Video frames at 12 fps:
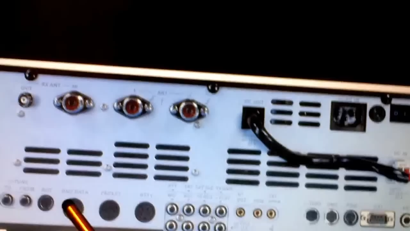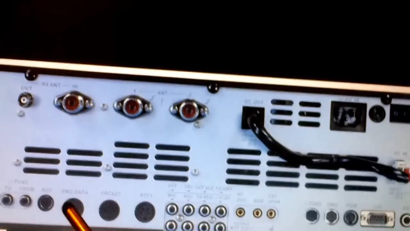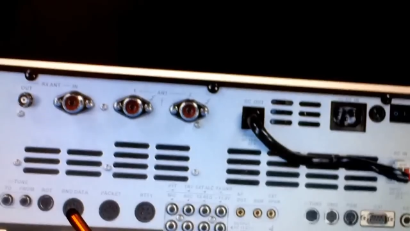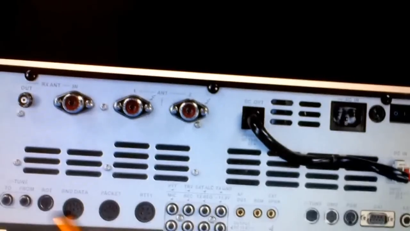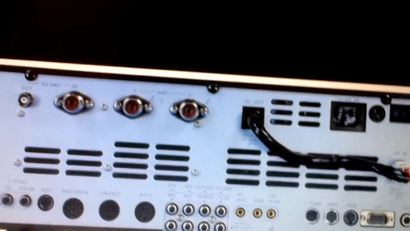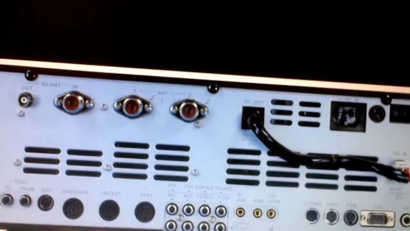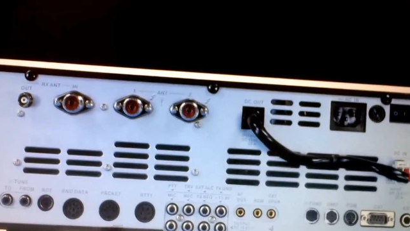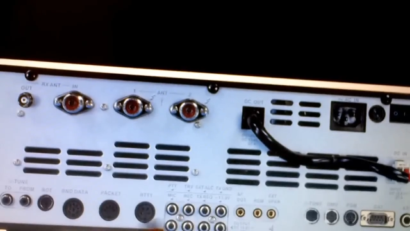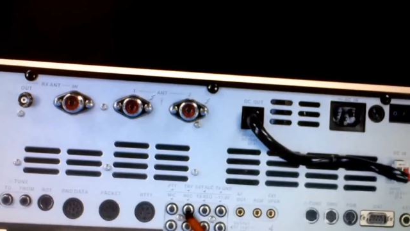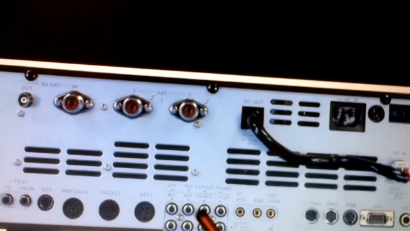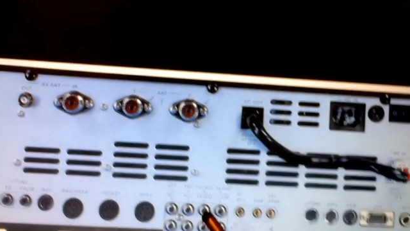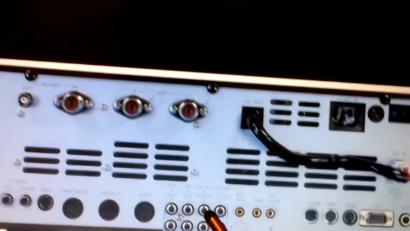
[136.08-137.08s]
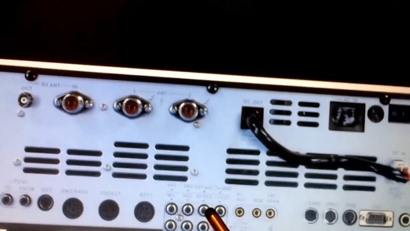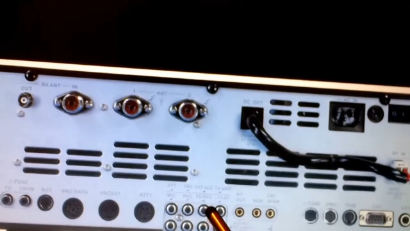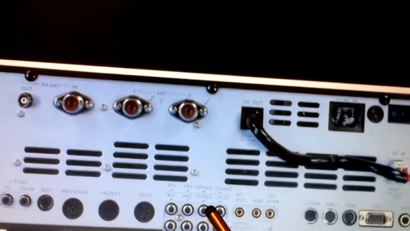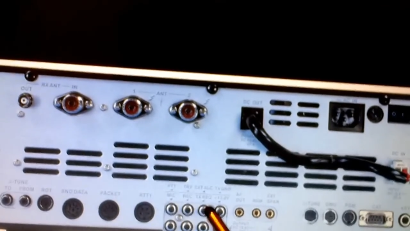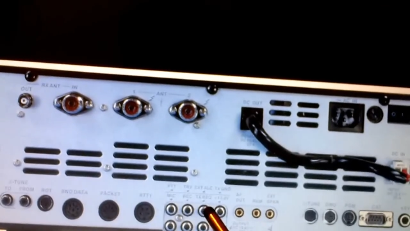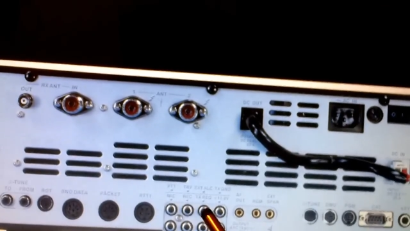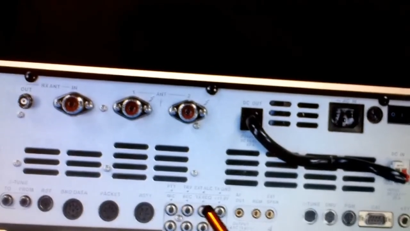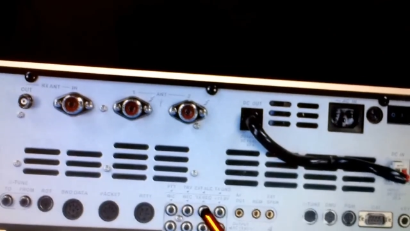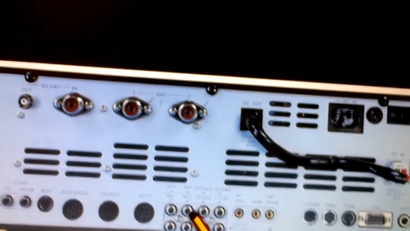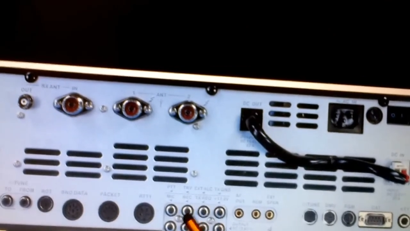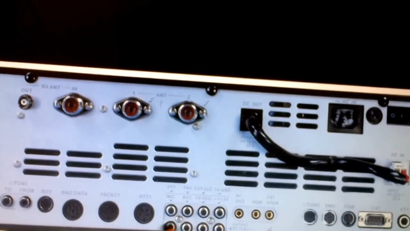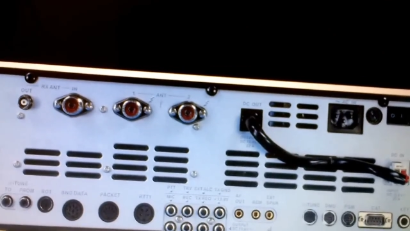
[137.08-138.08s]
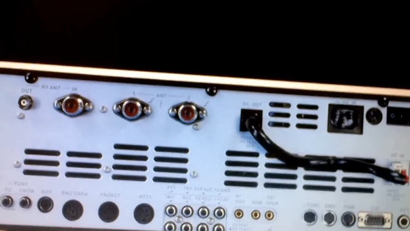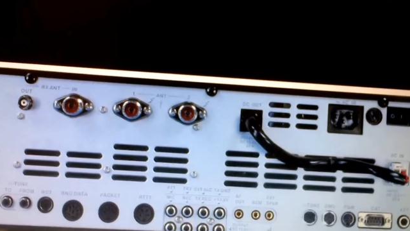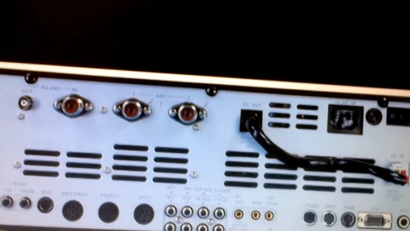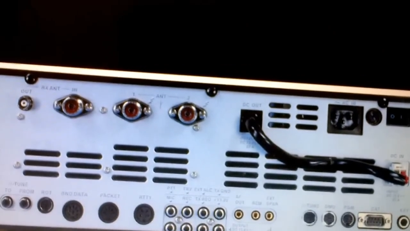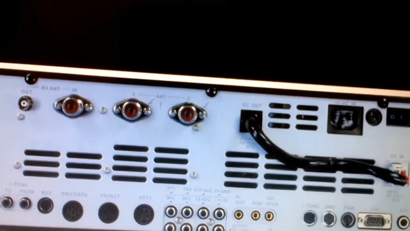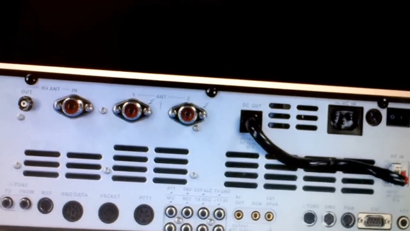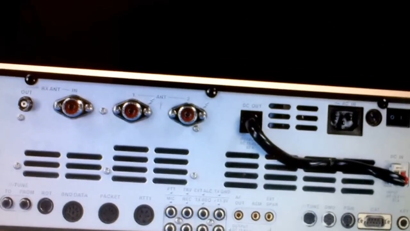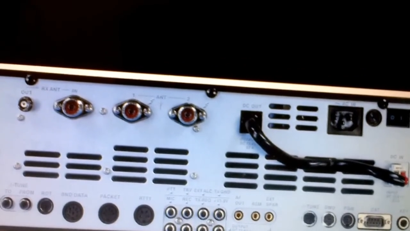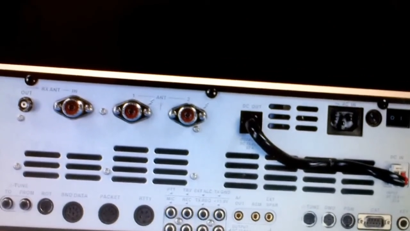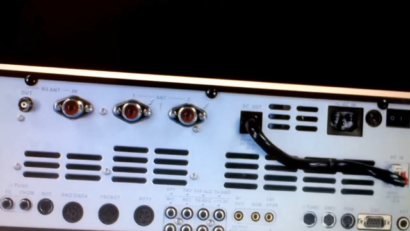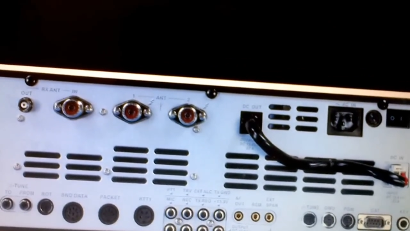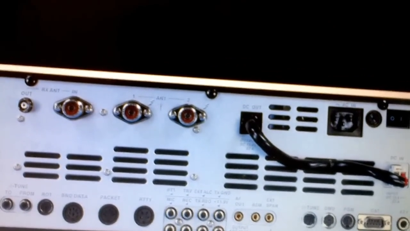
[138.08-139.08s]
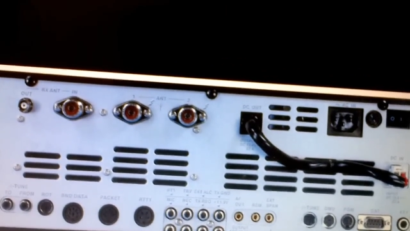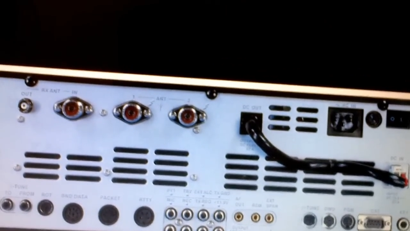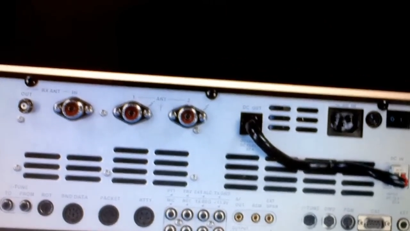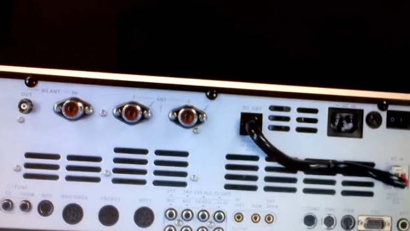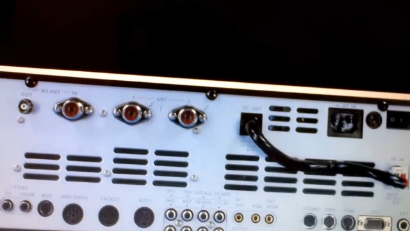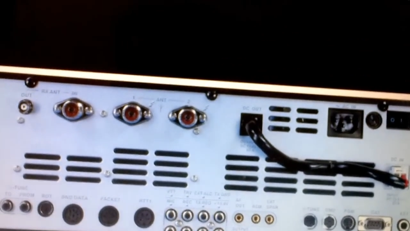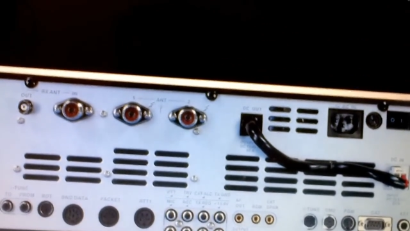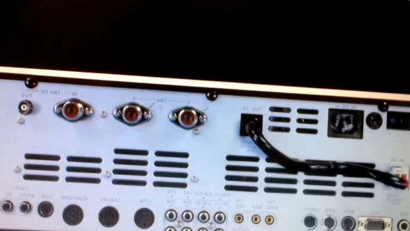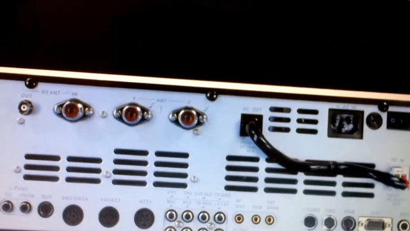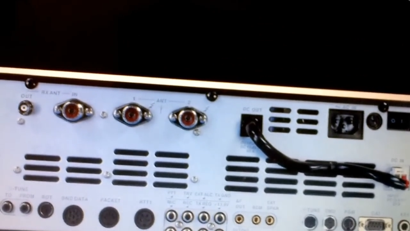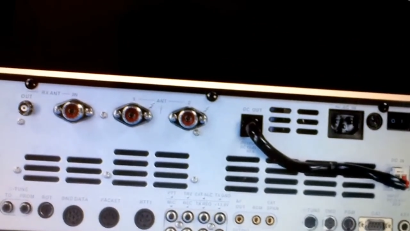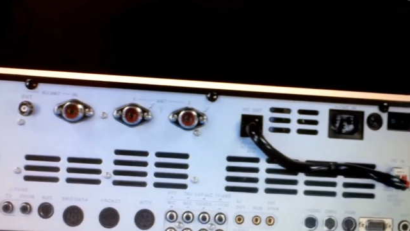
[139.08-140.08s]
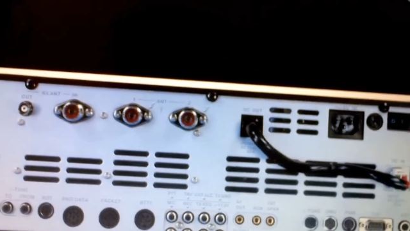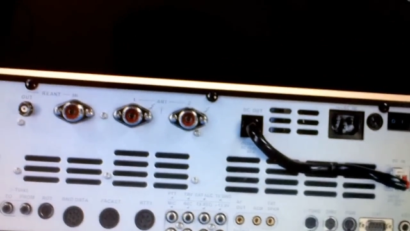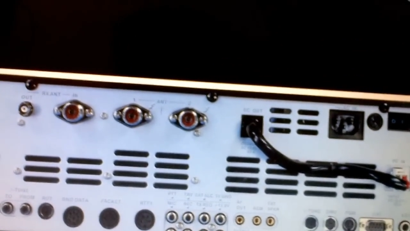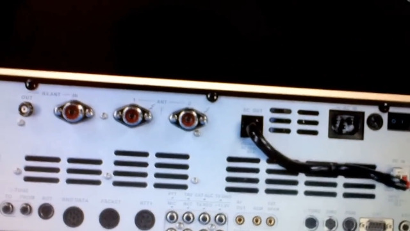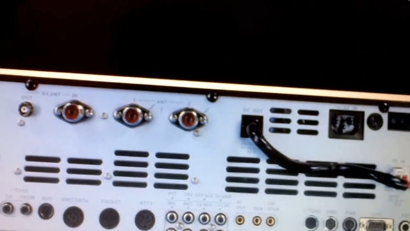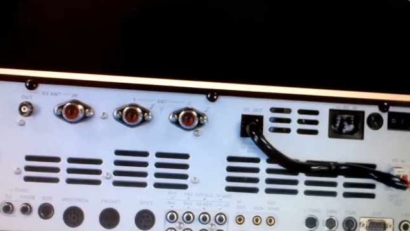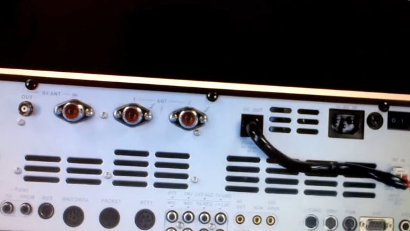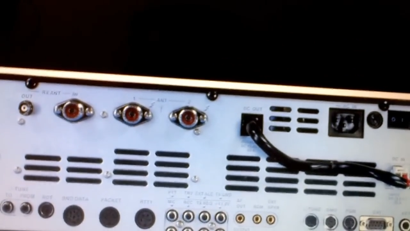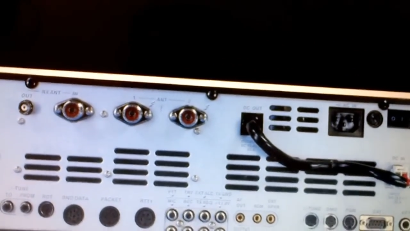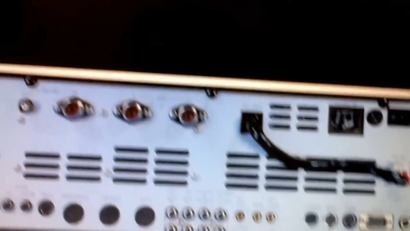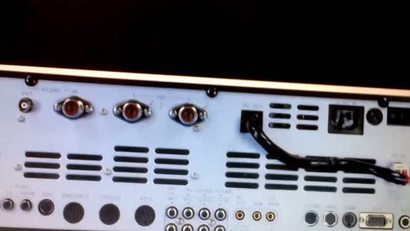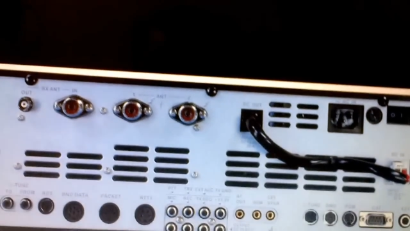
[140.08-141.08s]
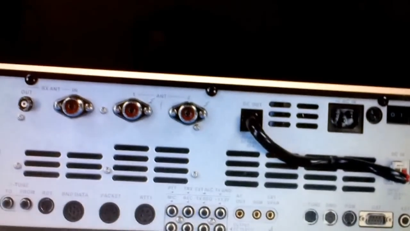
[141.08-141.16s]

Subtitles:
Nobody's mouth can be seen.